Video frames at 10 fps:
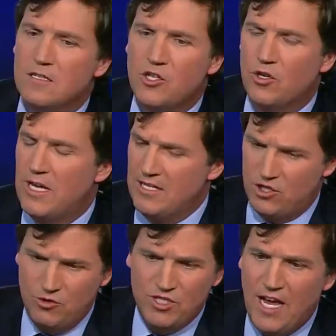since you're, as
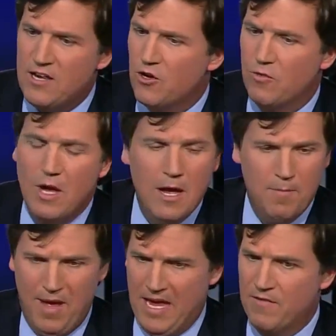you said, you're
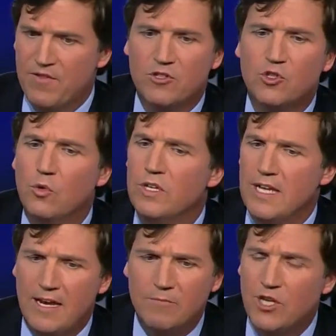paying for their schooling,
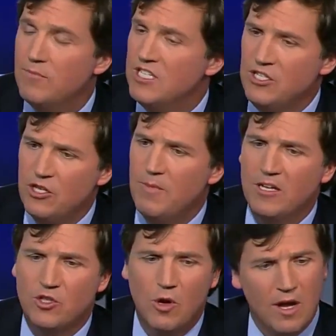getting them jobs, teaching them
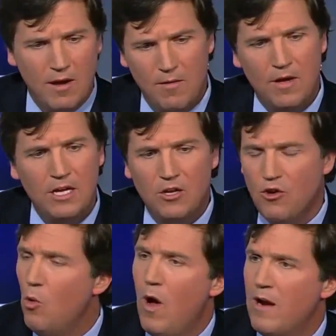English? You
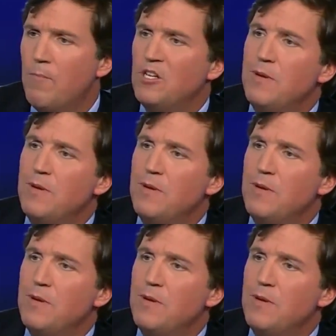don't want a bunch